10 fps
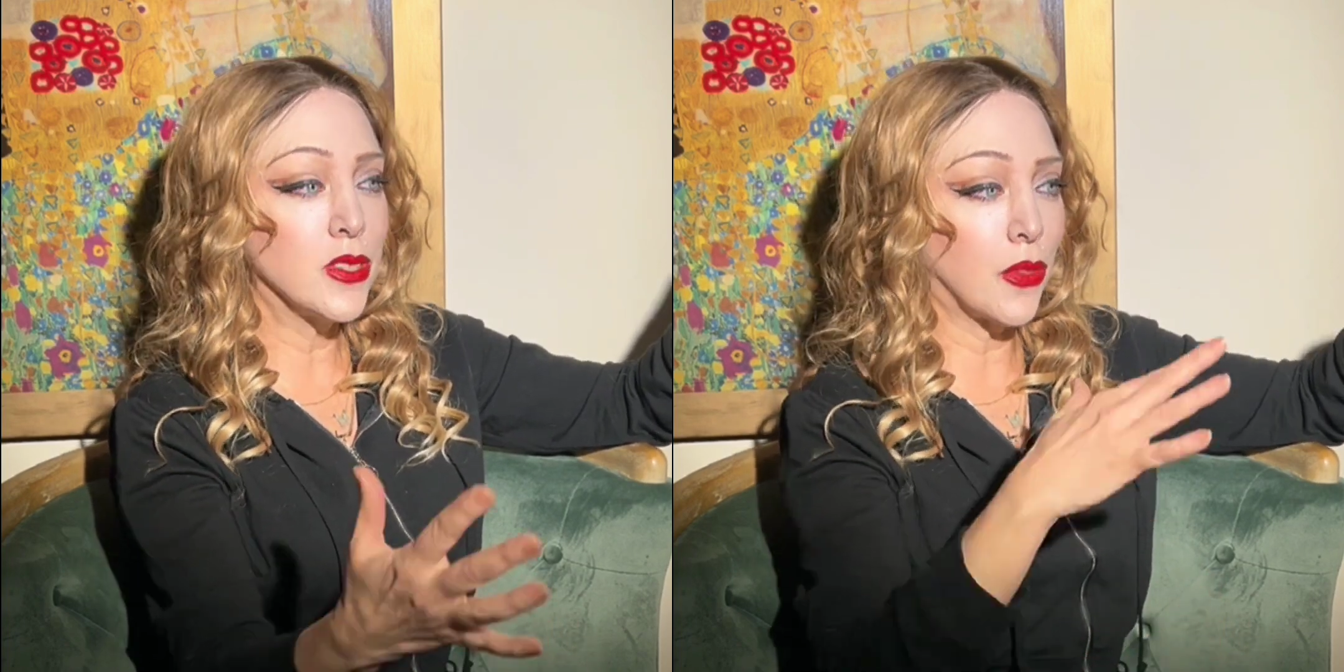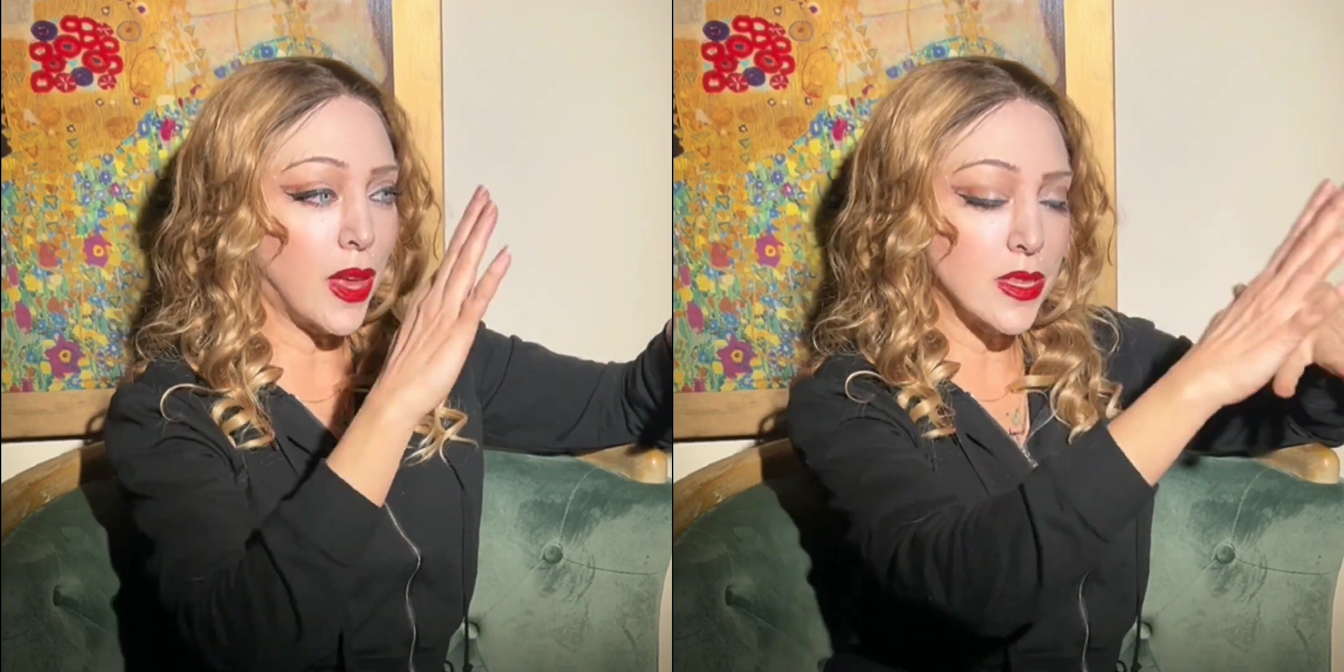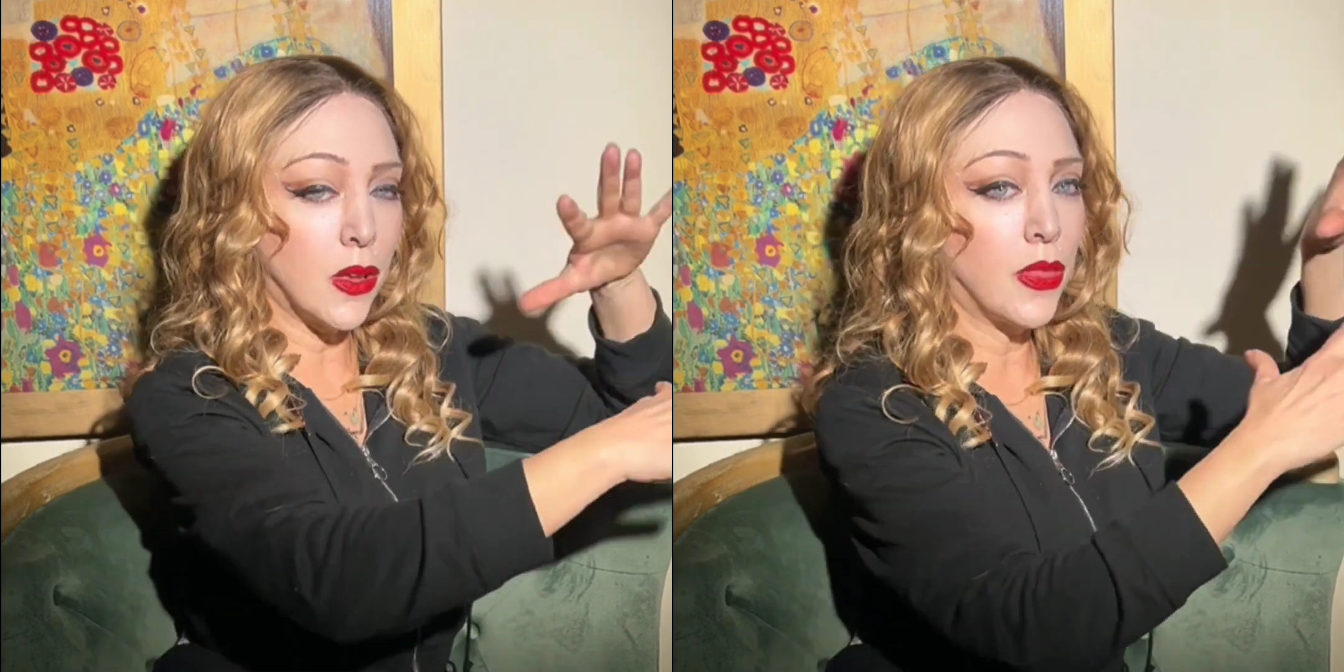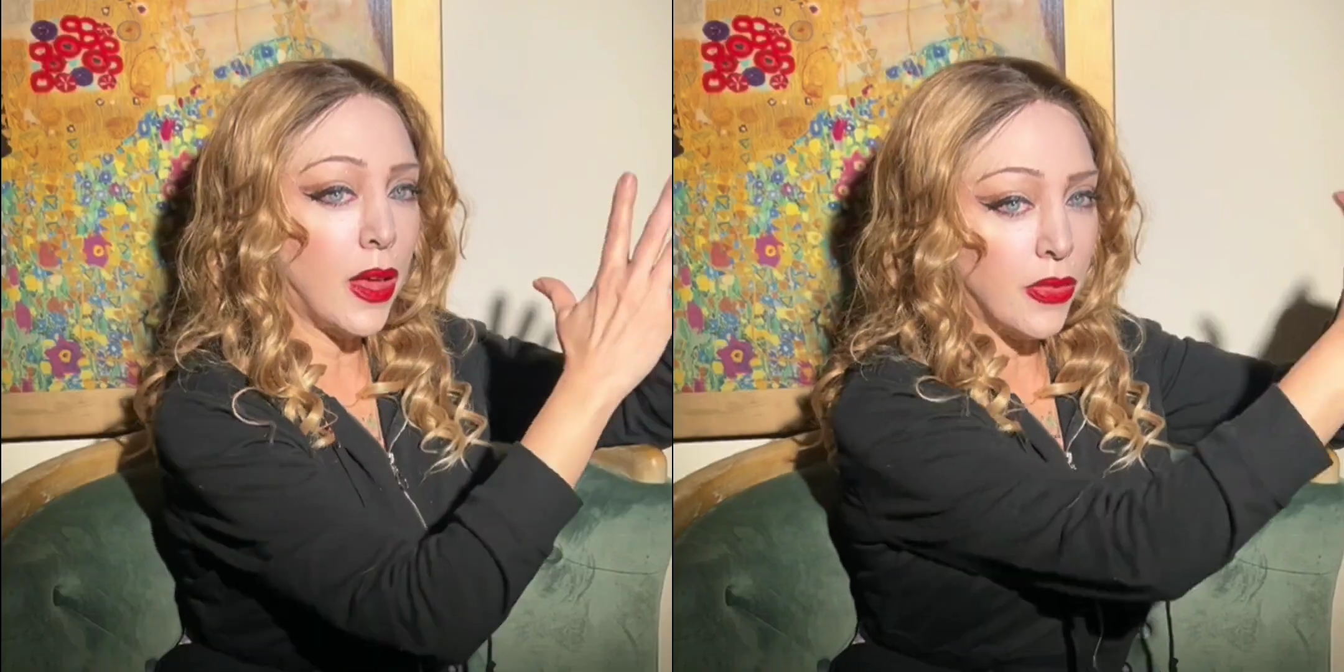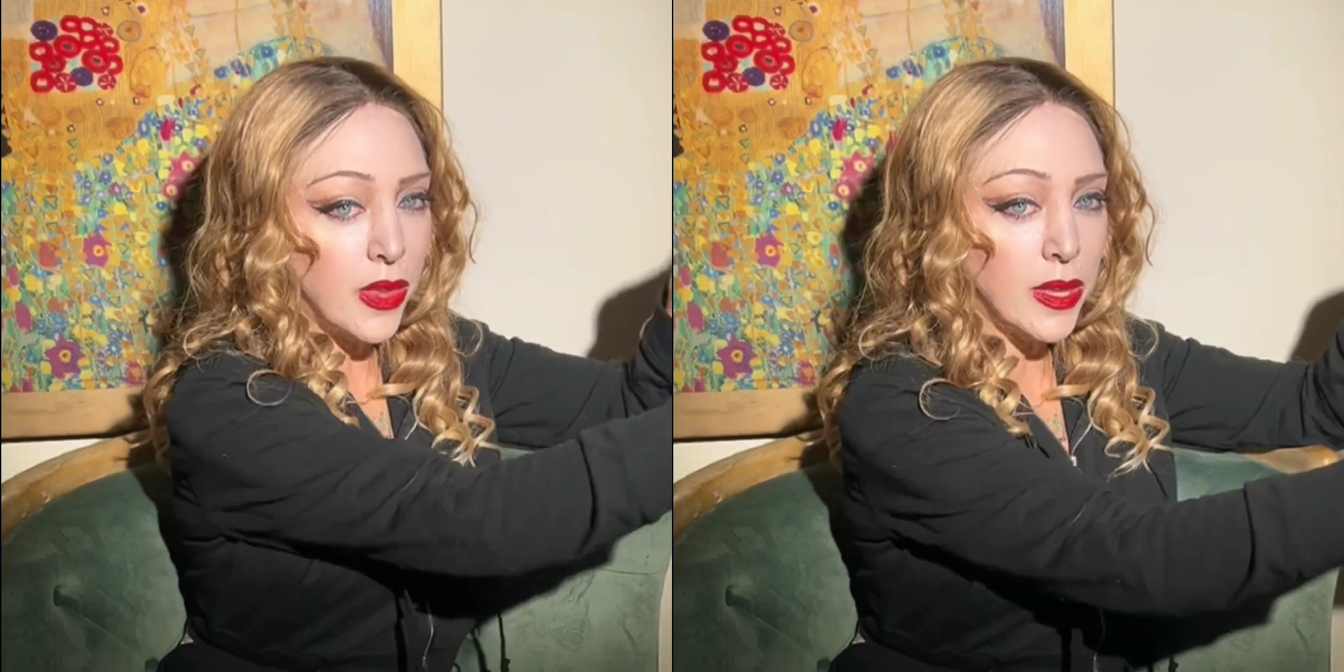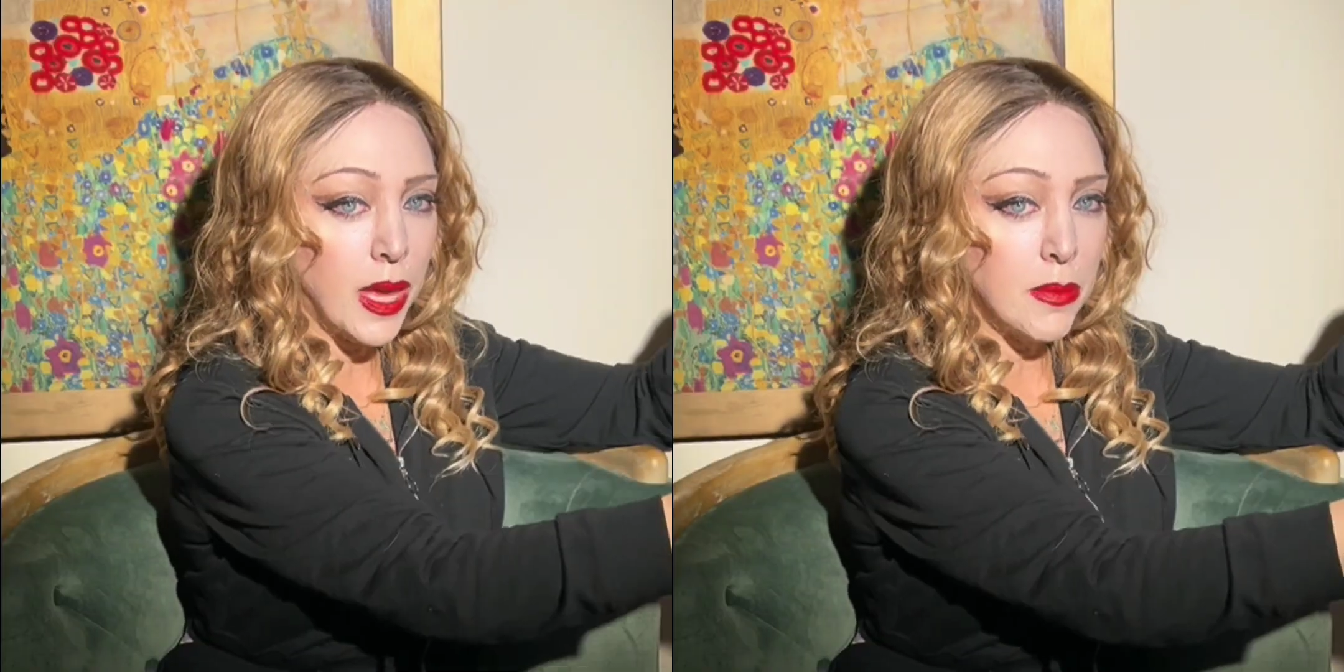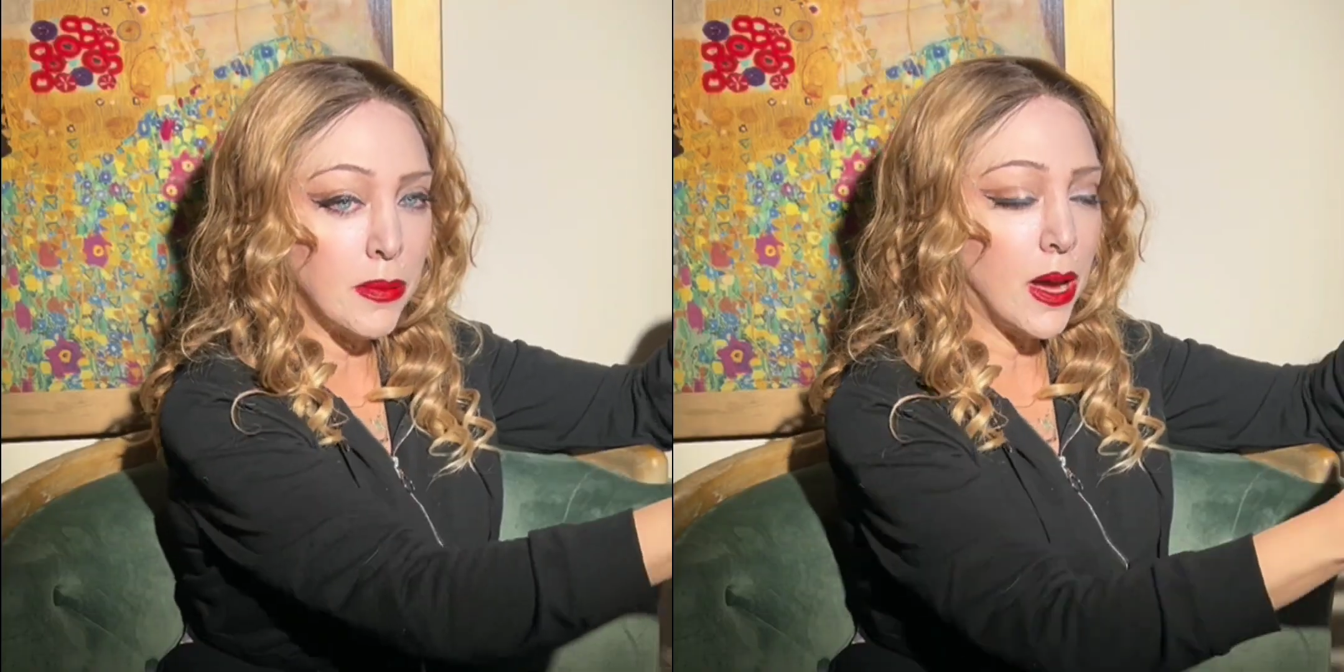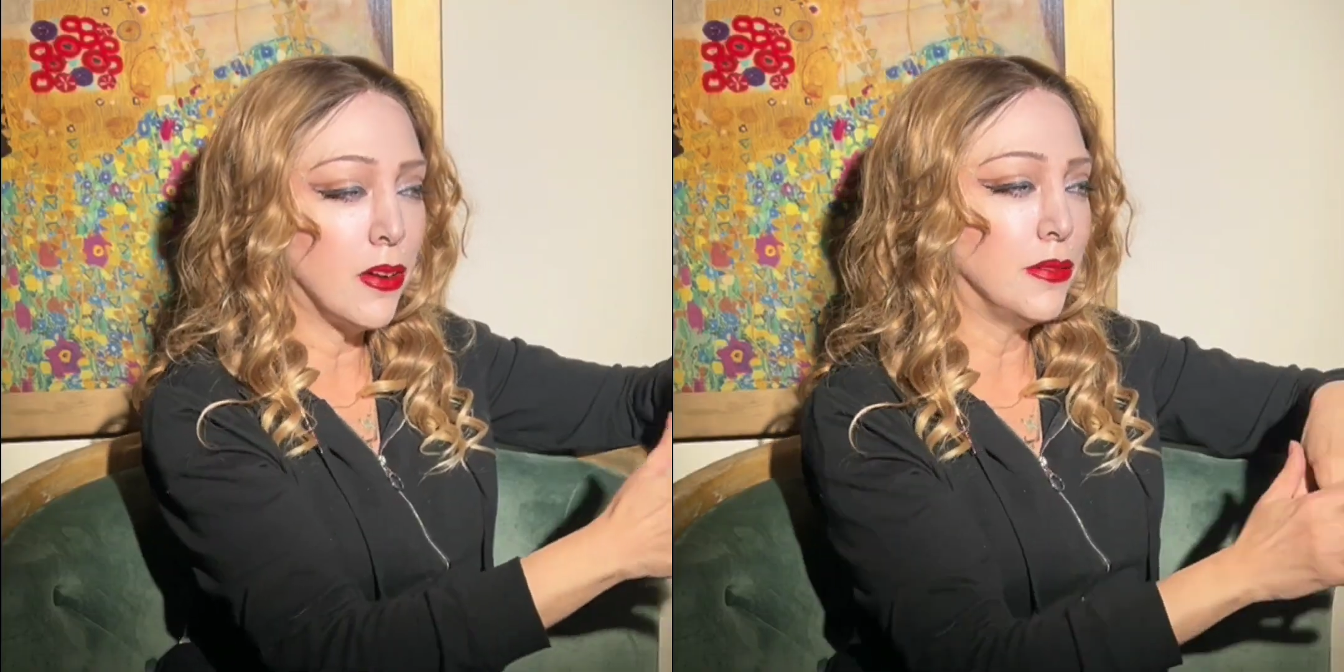So that's how that thing came
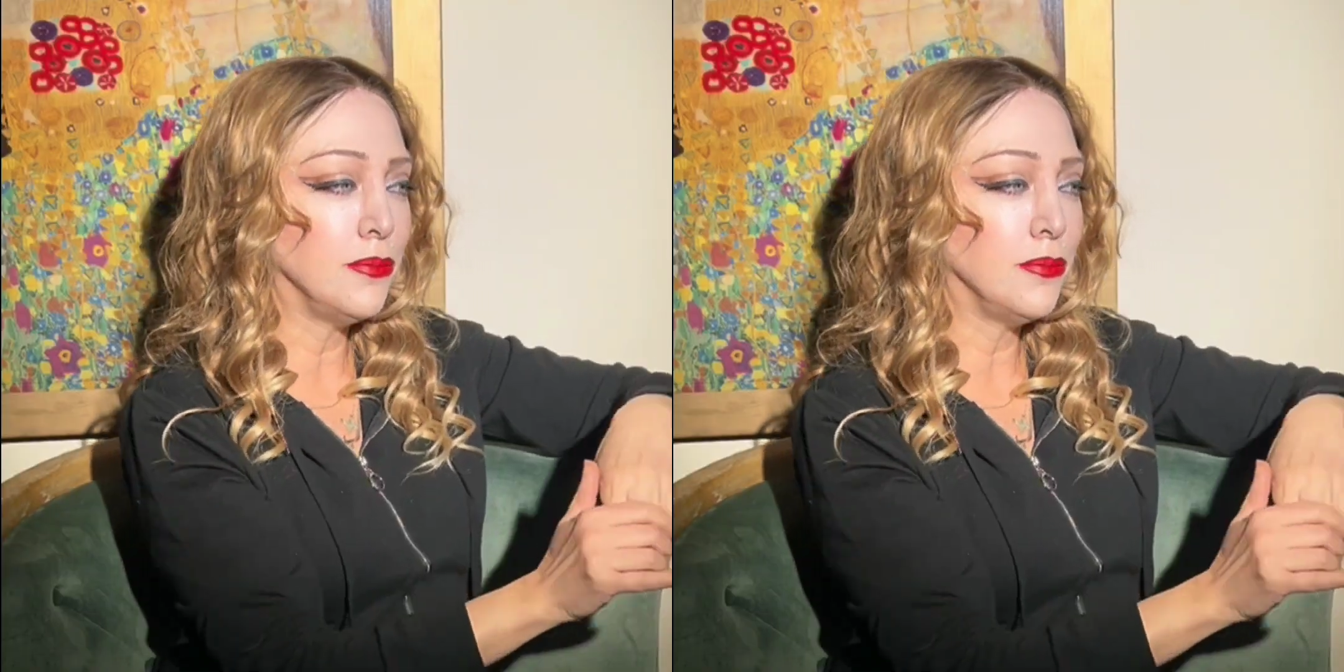about.